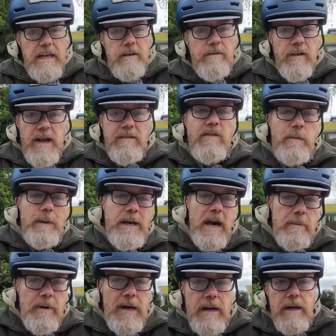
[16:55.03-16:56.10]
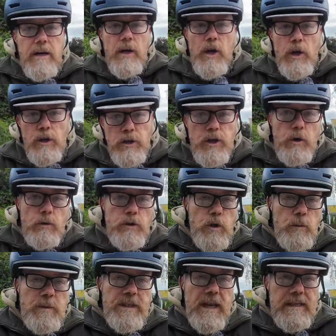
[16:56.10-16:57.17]
If I ever become a
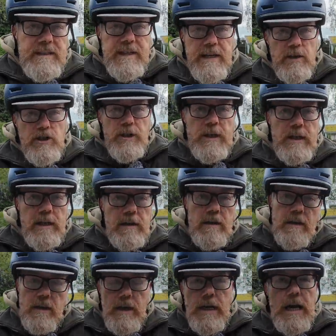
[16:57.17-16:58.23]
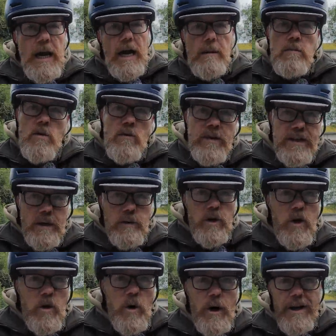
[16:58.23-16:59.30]
YouTube sensation, I'm moving down
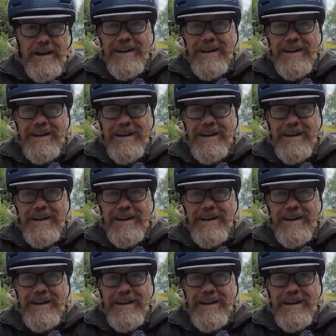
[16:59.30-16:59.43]
here.